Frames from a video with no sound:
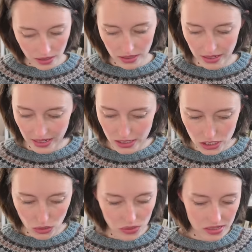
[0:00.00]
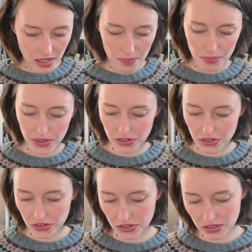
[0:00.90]
and I can show you some
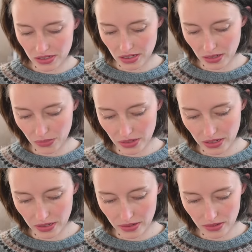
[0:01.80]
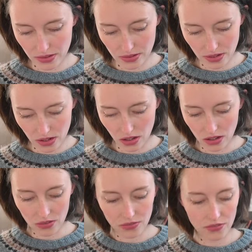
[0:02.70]
pictures that I really
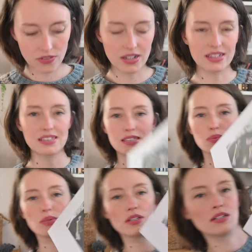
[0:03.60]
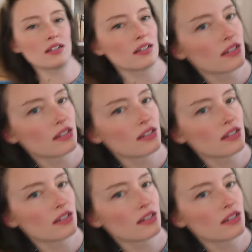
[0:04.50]
love like this one